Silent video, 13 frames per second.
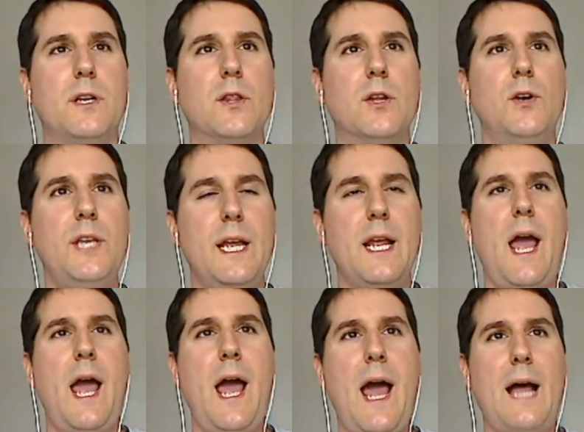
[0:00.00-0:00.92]
Looking
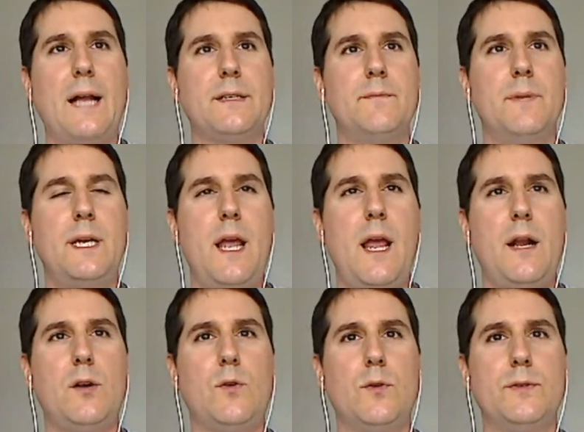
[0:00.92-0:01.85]
at
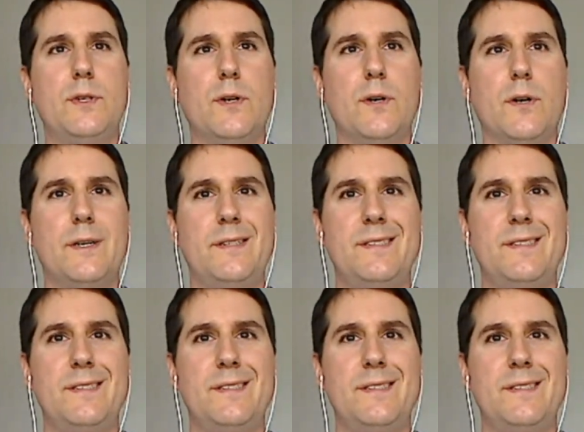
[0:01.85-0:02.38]
Mechanical Turk